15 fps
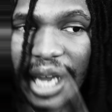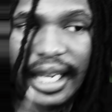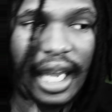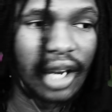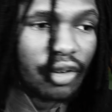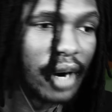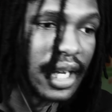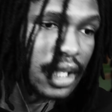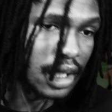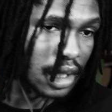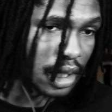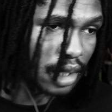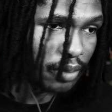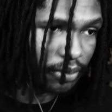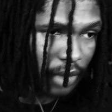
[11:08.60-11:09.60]
That cake racist.
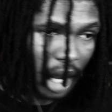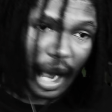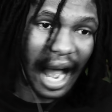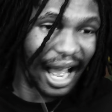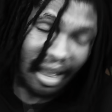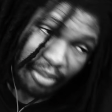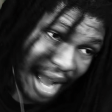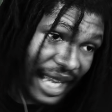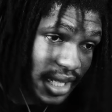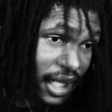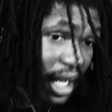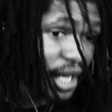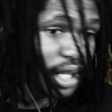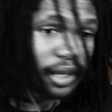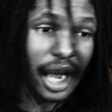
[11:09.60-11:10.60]
I
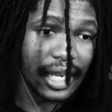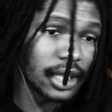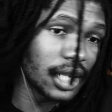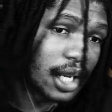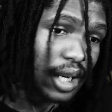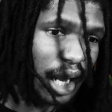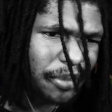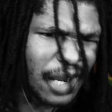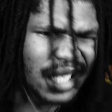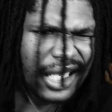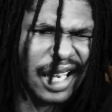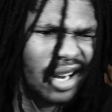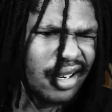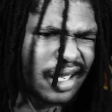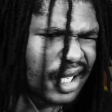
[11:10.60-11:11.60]
said it. I said it. I'm not
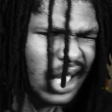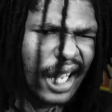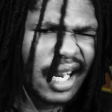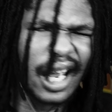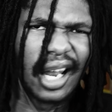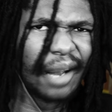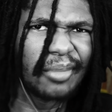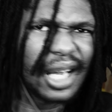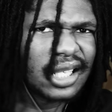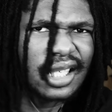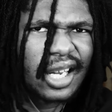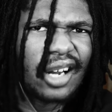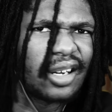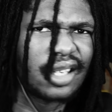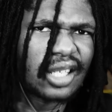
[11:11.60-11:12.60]
scared to say that. I'm not
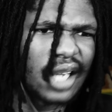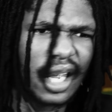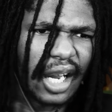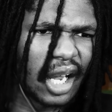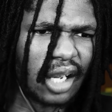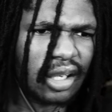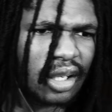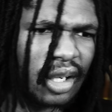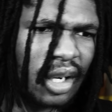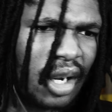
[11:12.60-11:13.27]
scared to say that.